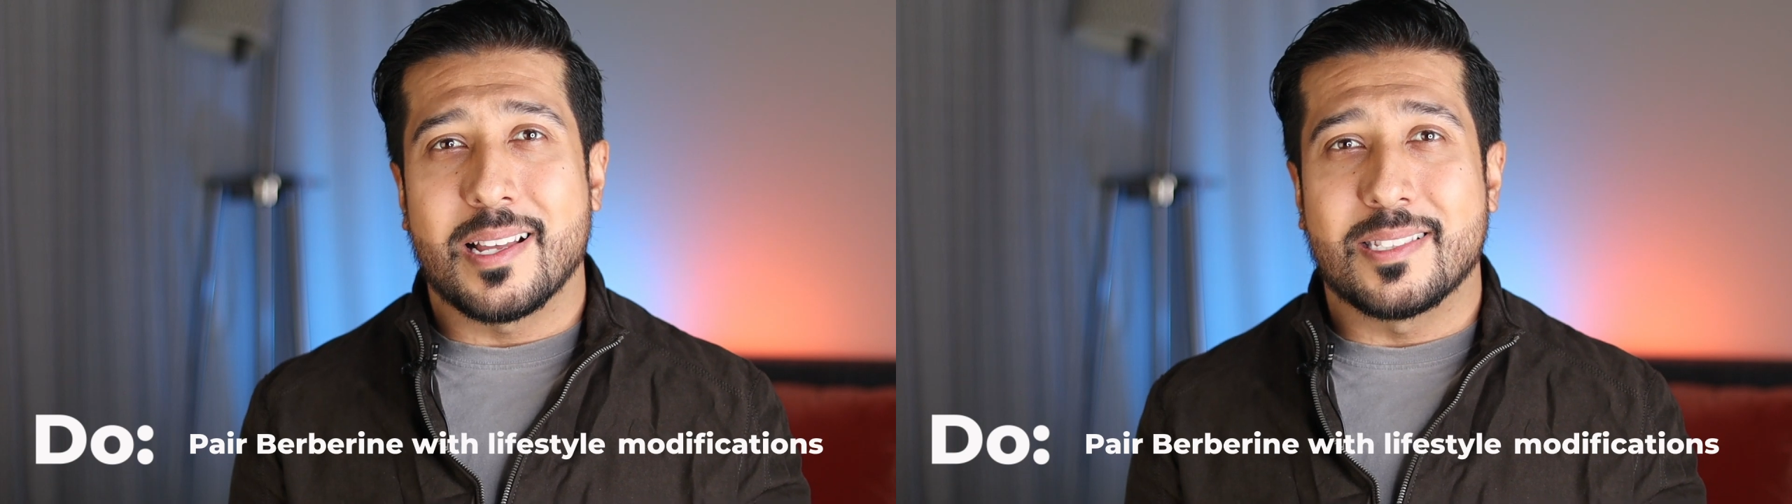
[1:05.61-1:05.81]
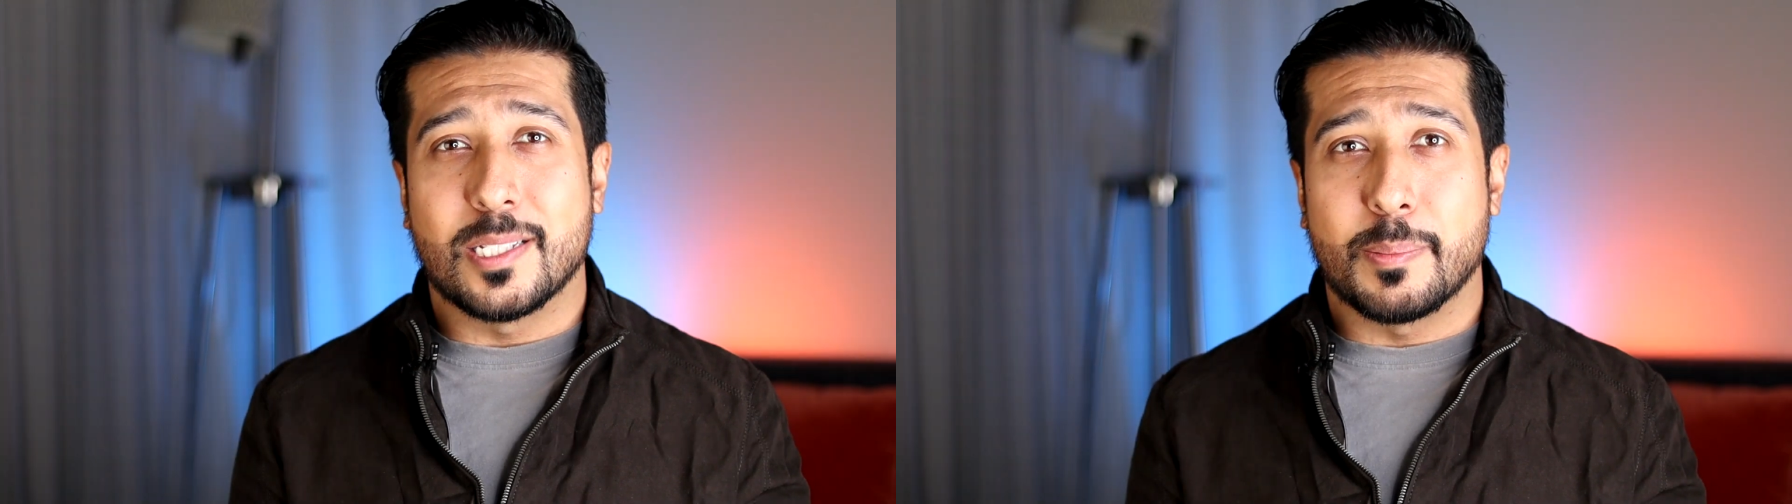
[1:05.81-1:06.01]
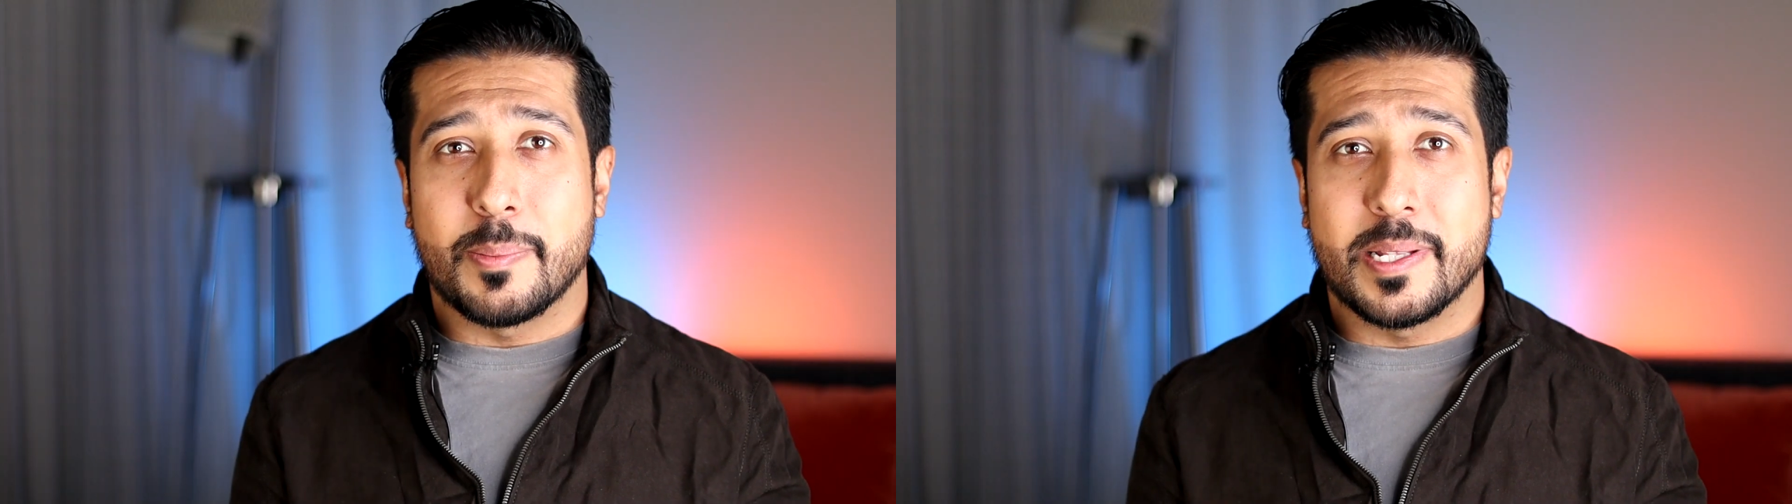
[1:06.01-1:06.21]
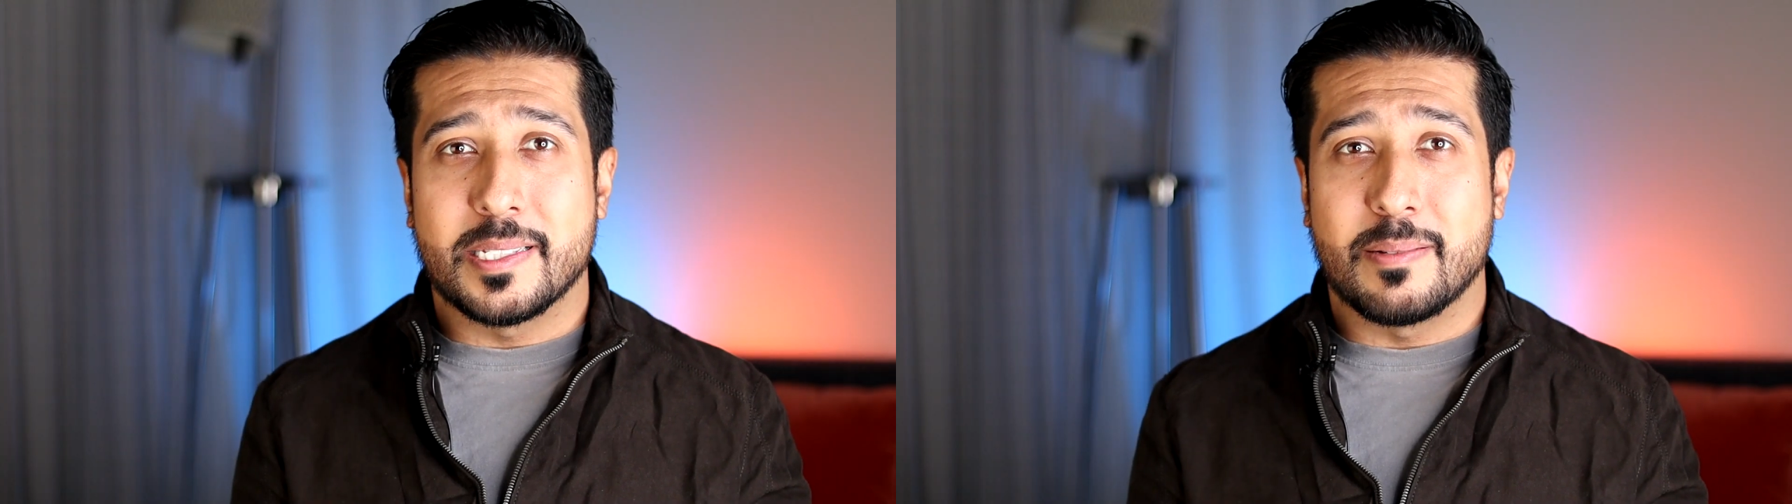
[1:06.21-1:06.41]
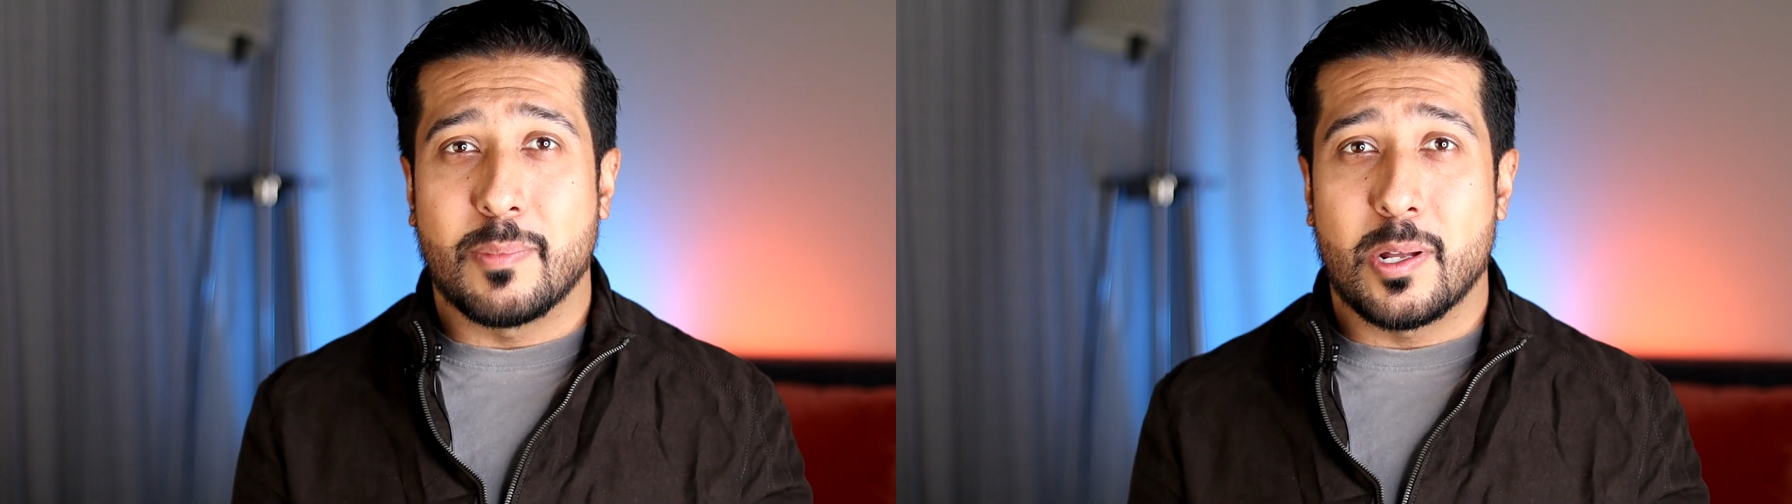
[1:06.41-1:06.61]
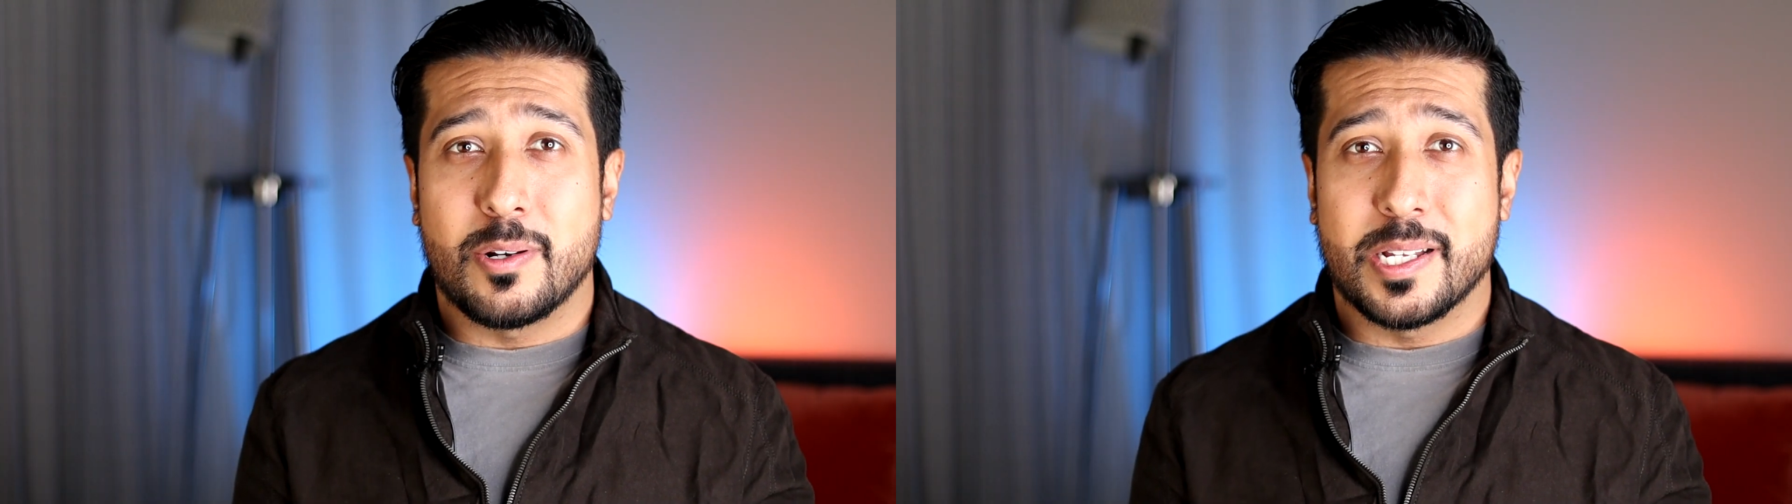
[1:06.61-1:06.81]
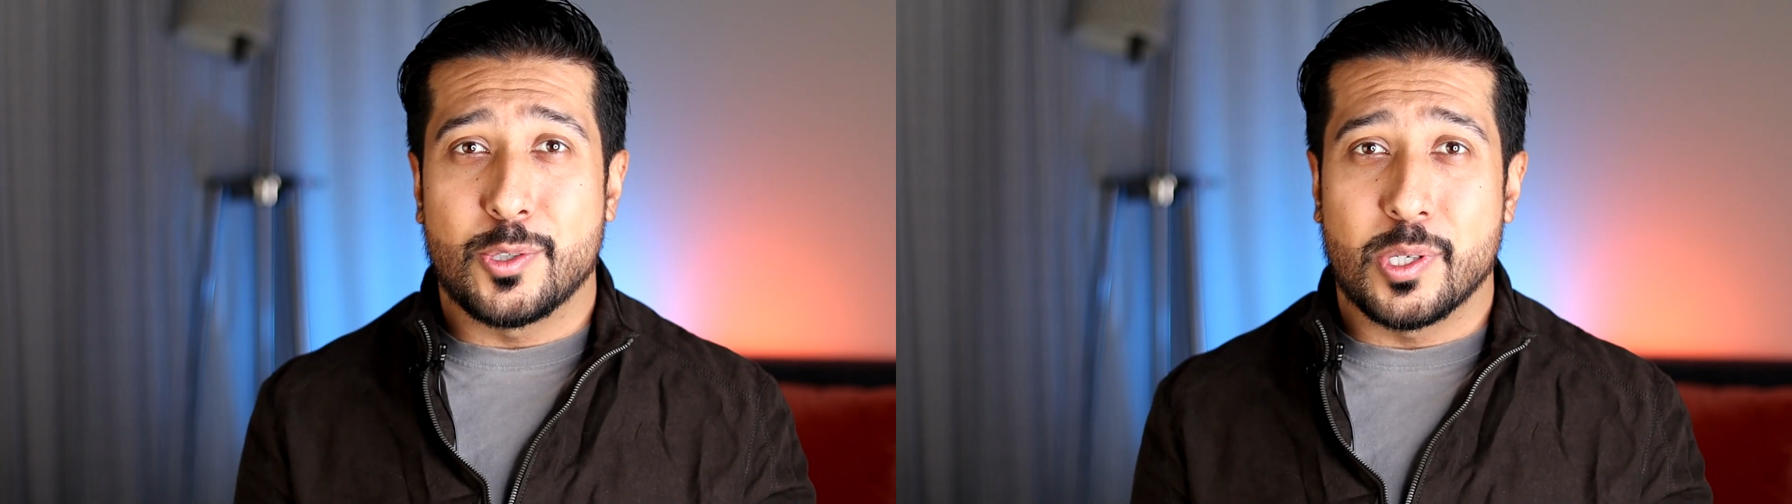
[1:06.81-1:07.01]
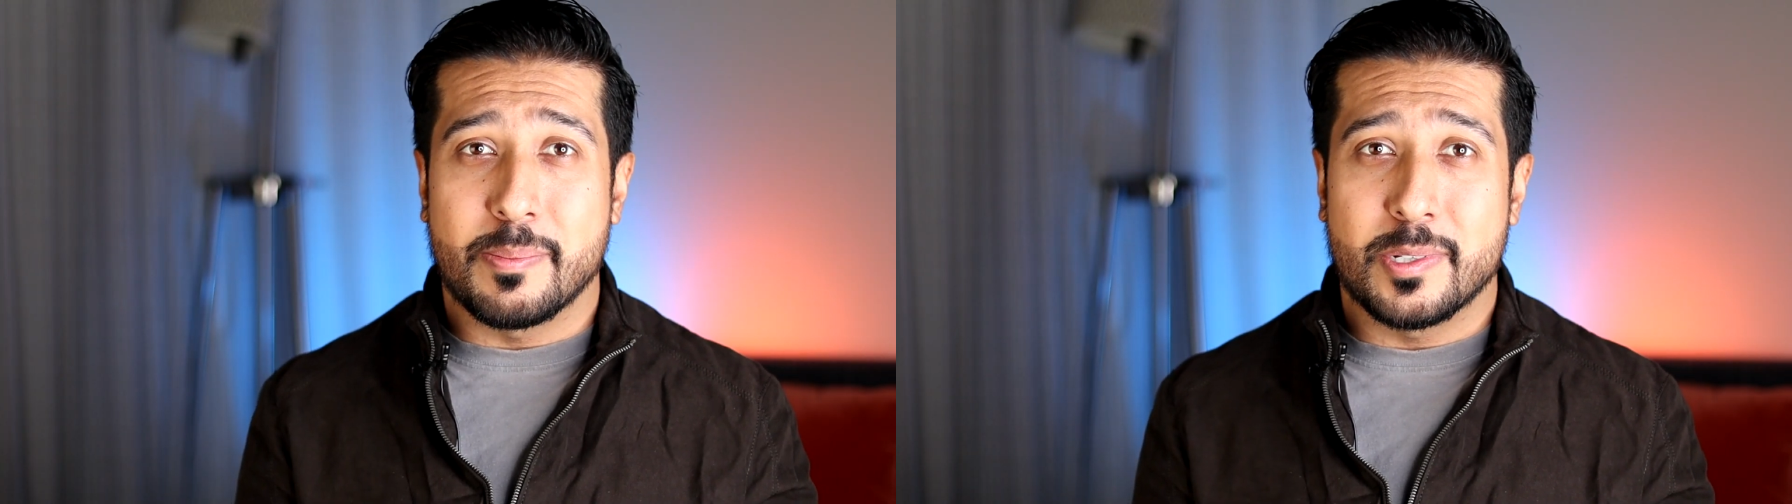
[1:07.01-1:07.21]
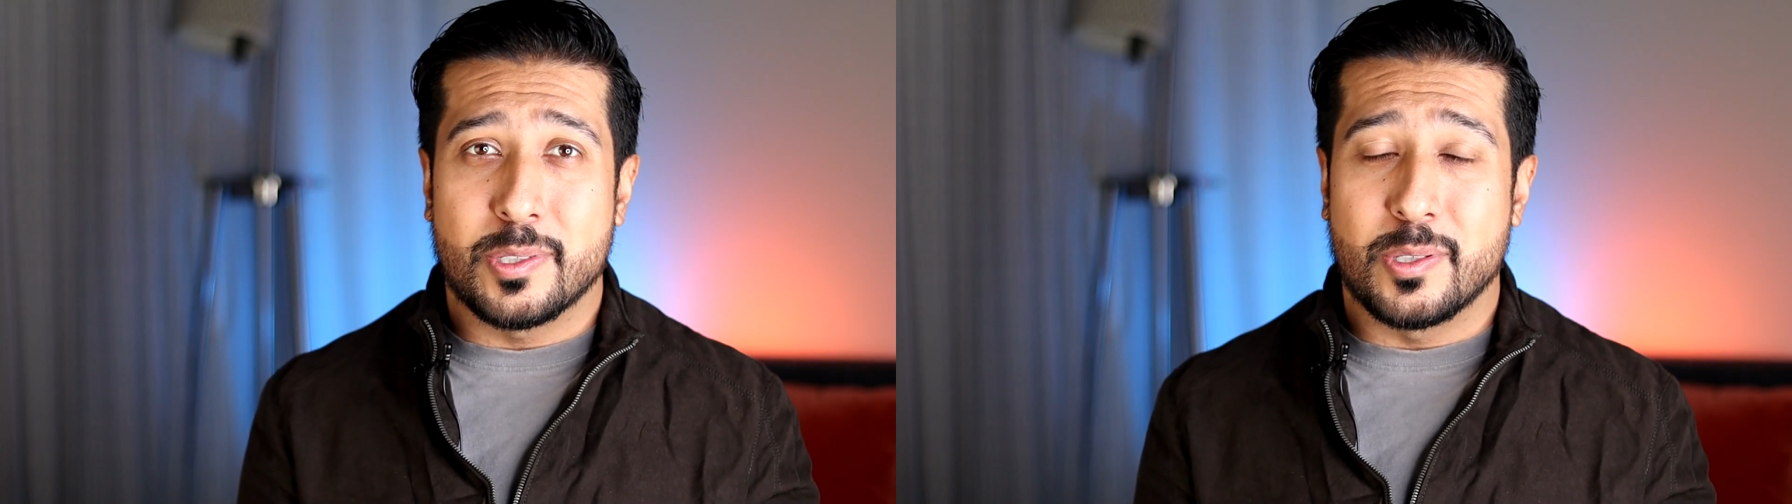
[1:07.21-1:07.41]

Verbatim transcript: on supplements and modern day treatments